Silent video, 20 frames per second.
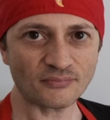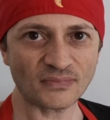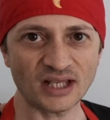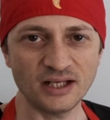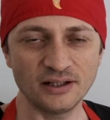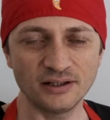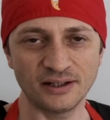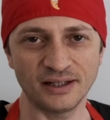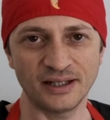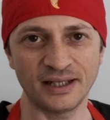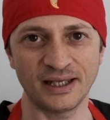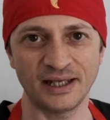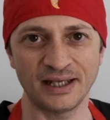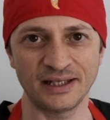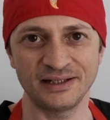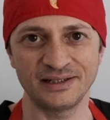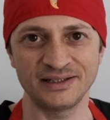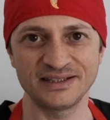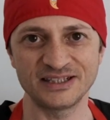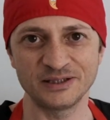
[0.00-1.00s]
a
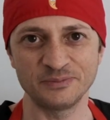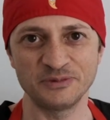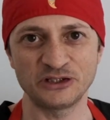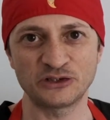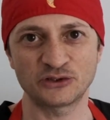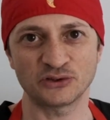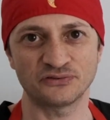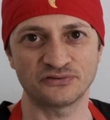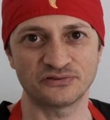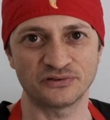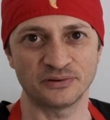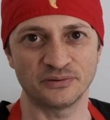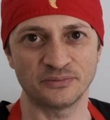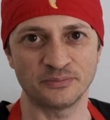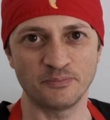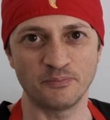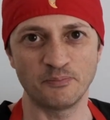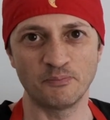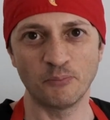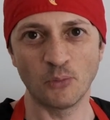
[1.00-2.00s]
little bit of
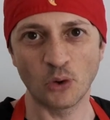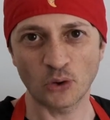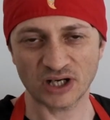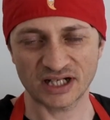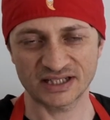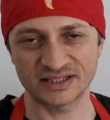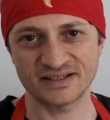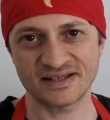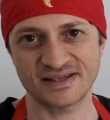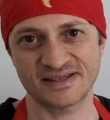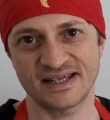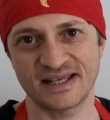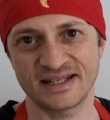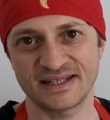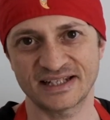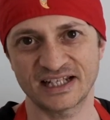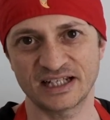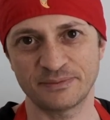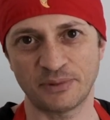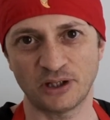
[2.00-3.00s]
more
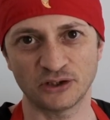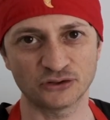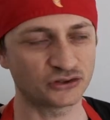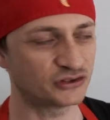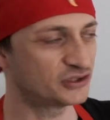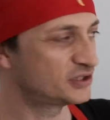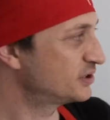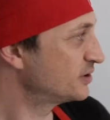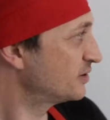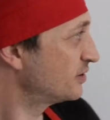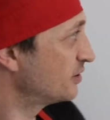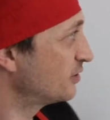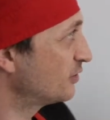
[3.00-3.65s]
understanding about the